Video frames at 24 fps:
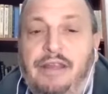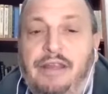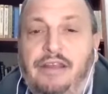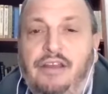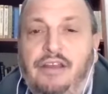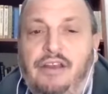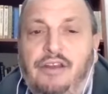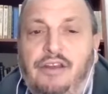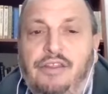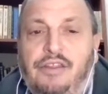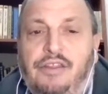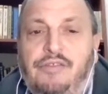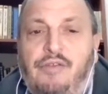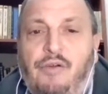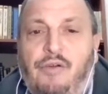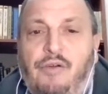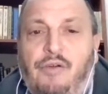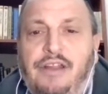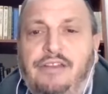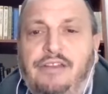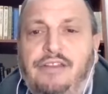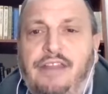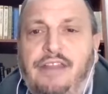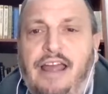Throw
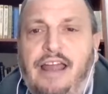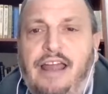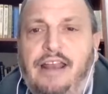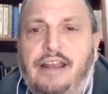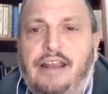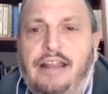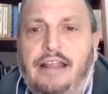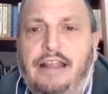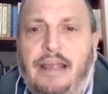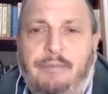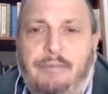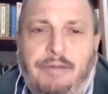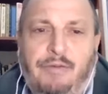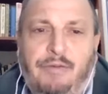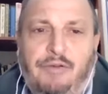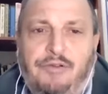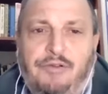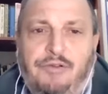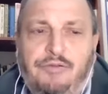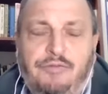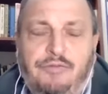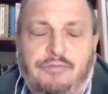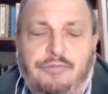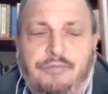into that. I mean, which
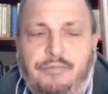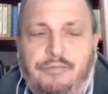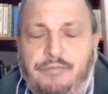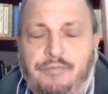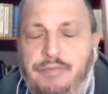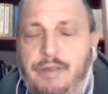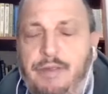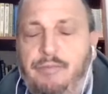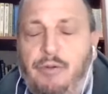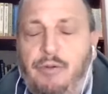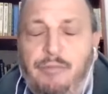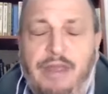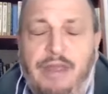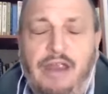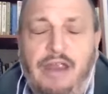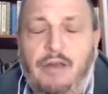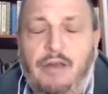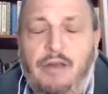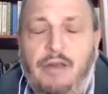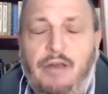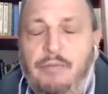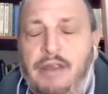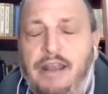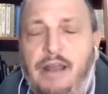people may or
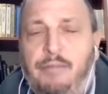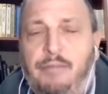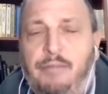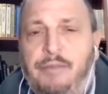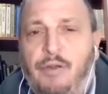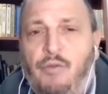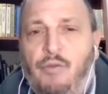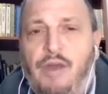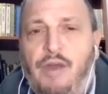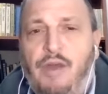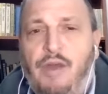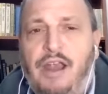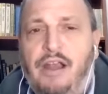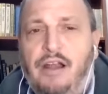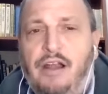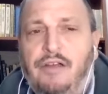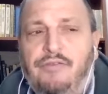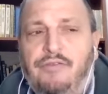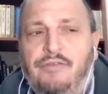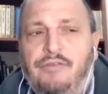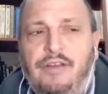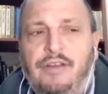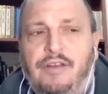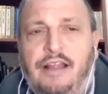may not be aware of
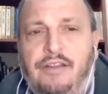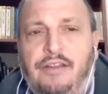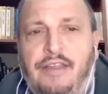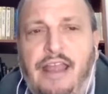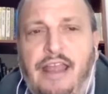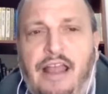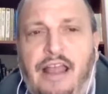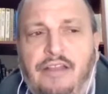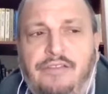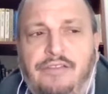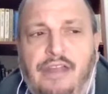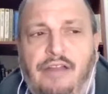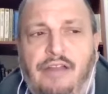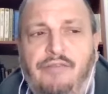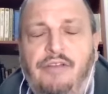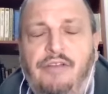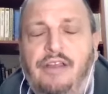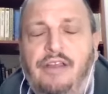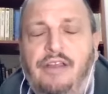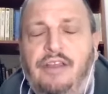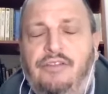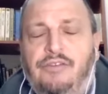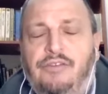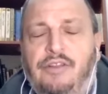
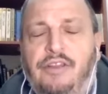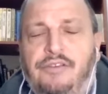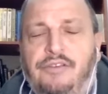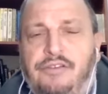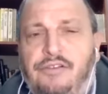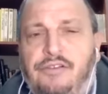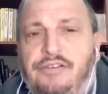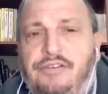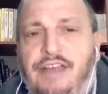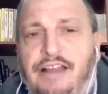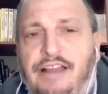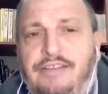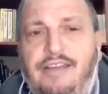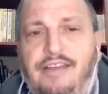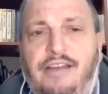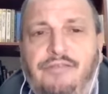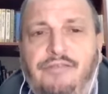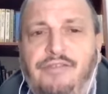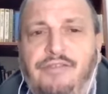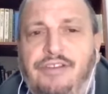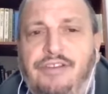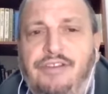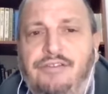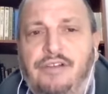listeners outside of
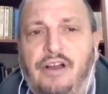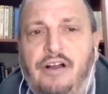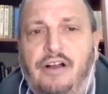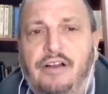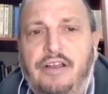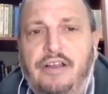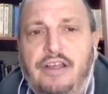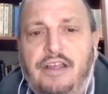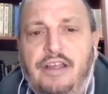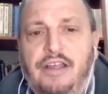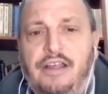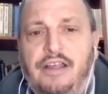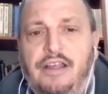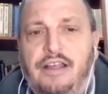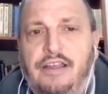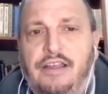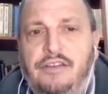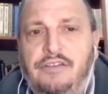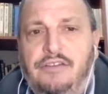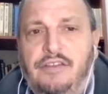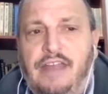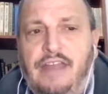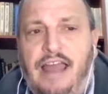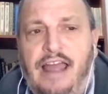Israel, is
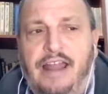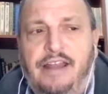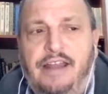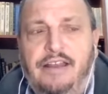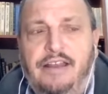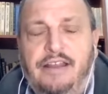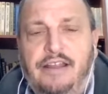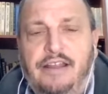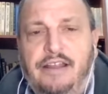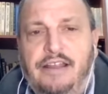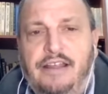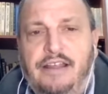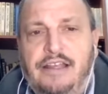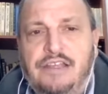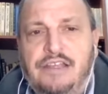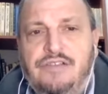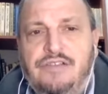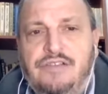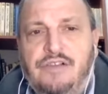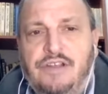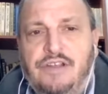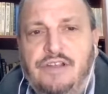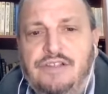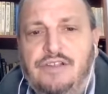that
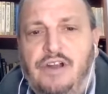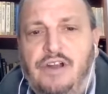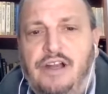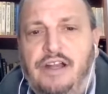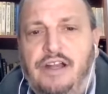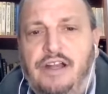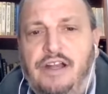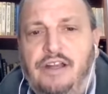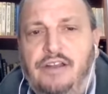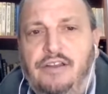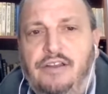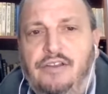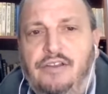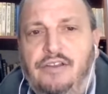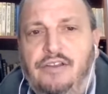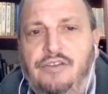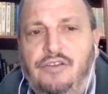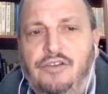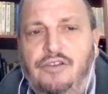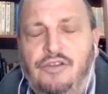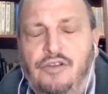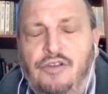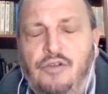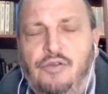Israel start
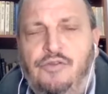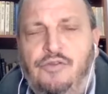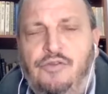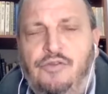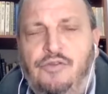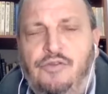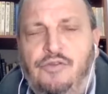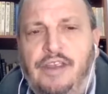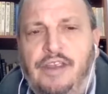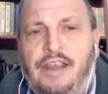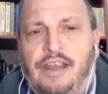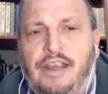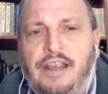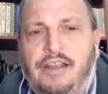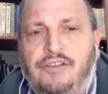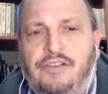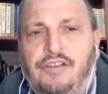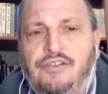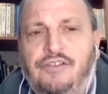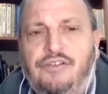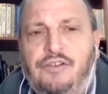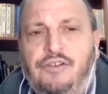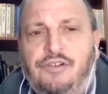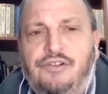using
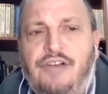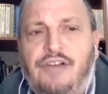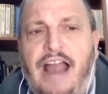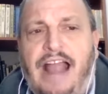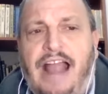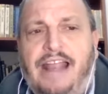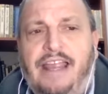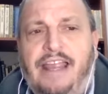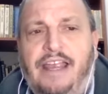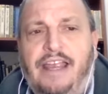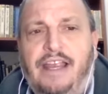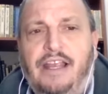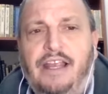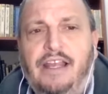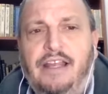digital tracking